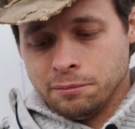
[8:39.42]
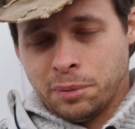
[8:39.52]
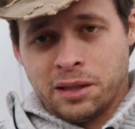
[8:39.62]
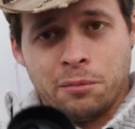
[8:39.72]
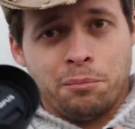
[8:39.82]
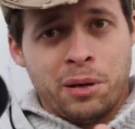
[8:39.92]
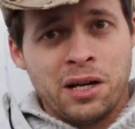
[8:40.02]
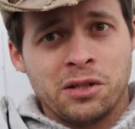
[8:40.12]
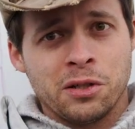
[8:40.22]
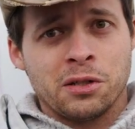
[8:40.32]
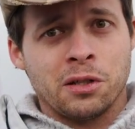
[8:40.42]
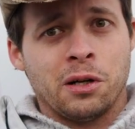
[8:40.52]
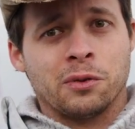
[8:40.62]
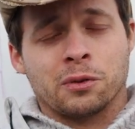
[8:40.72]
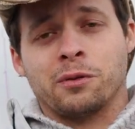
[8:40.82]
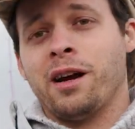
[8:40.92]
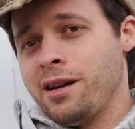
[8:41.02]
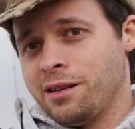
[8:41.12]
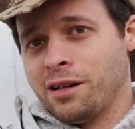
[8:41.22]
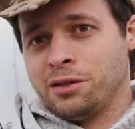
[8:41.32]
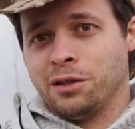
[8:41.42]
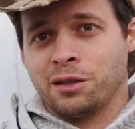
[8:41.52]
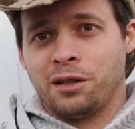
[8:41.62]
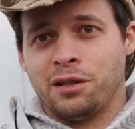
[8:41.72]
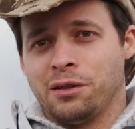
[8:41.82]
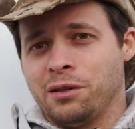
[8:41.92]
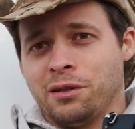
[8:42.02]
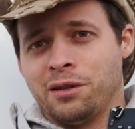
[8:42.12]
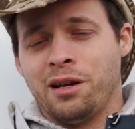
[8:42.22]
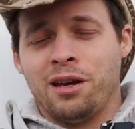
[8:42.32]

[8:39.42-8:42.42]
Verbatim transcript: But the pictures of Orion that I took, you know, they're,